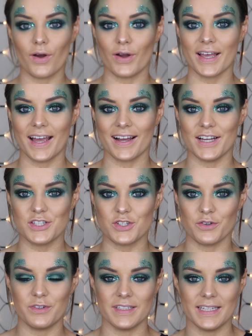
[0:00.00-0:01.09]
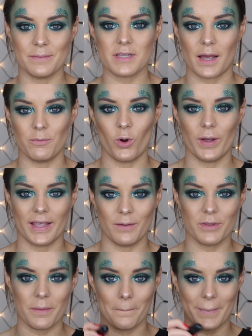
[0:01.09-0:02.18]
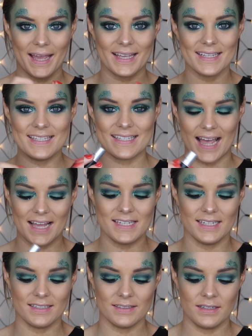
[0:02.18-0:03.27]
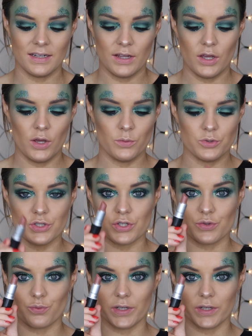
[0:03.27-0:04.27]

Okay guys, so for lips, I'm going in with MAC Satin, which is this